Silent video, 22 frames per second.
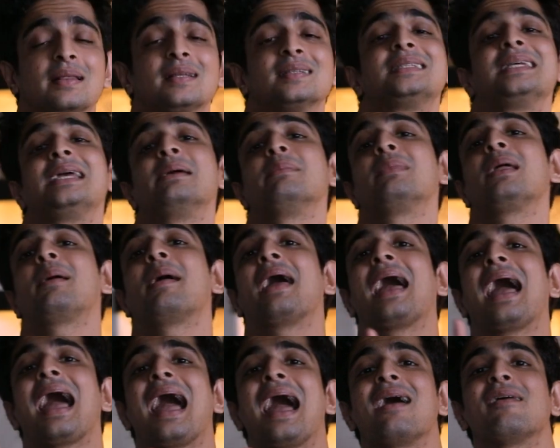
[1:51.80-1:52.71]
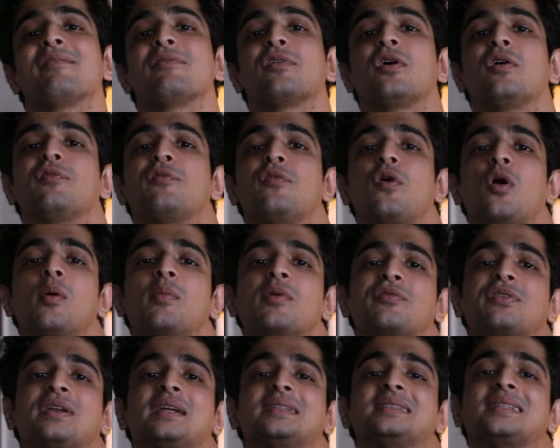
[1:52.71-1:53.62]
at the same time have a form
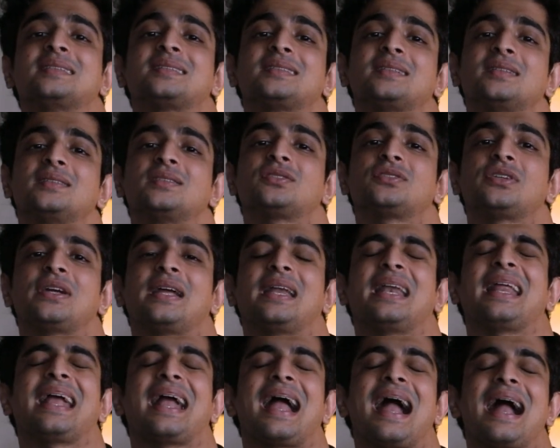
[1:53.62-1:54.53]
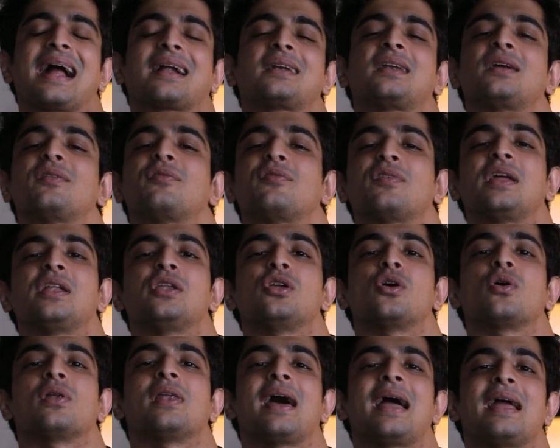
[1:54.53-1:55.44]
of resistance training active in
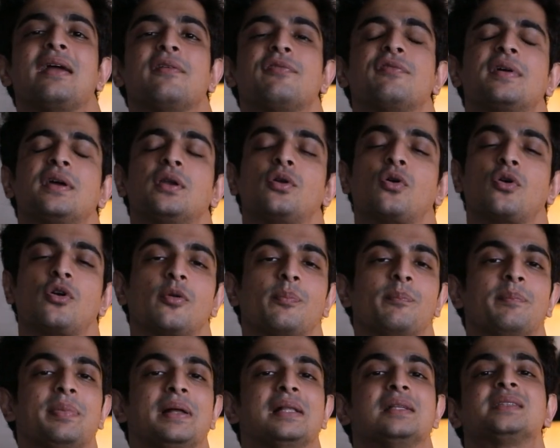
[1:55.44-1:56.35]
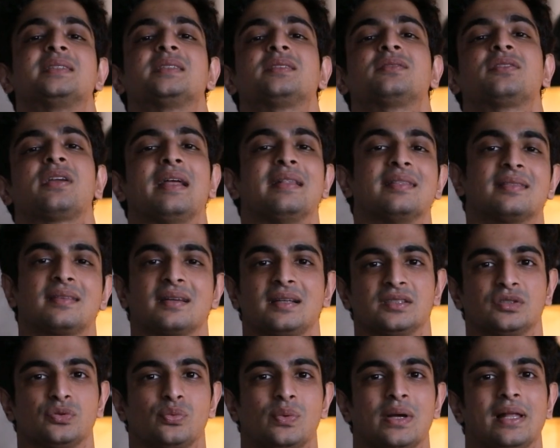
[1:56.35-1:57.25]
your life in order to build strength
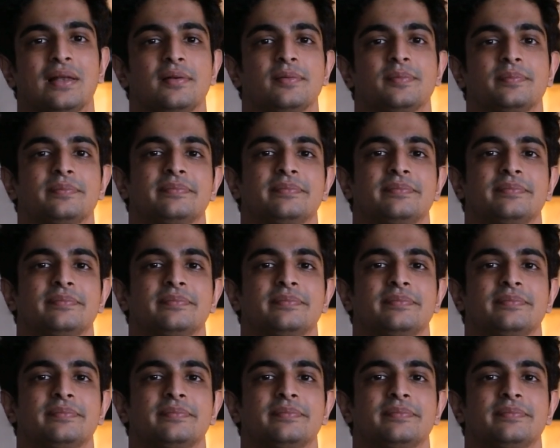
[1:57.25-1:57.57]
as well.